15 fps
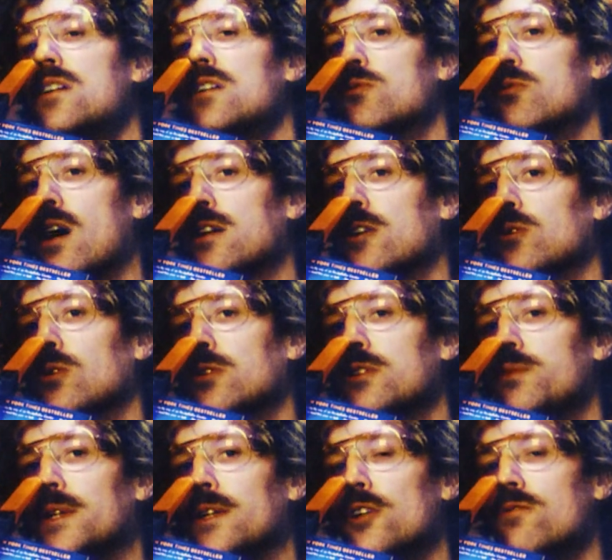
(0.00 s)
Rocco looked
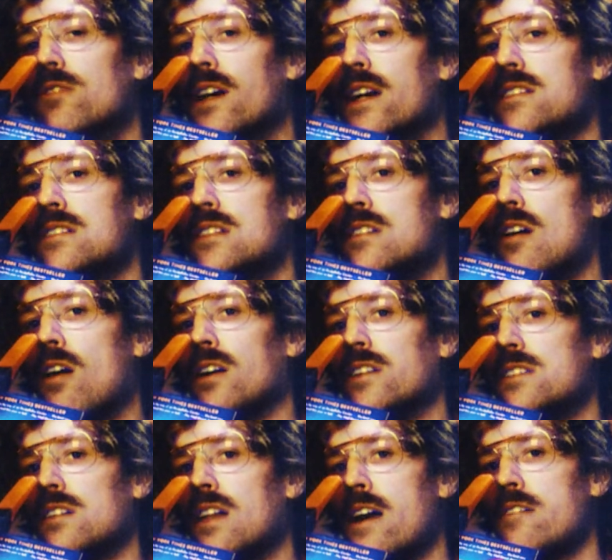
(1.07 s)
me over as the
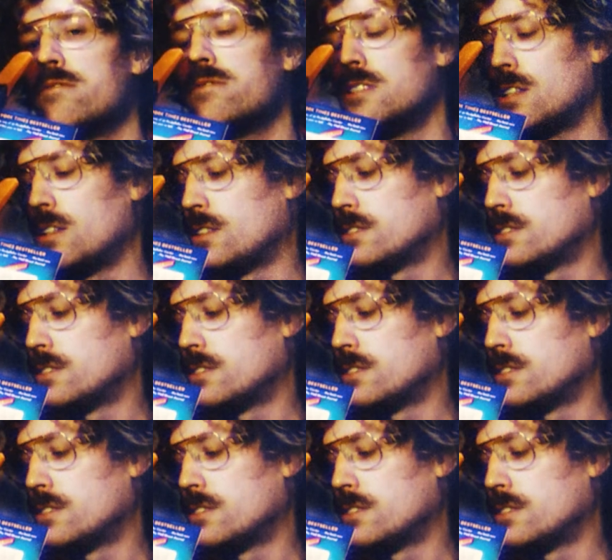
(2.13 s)
guards left.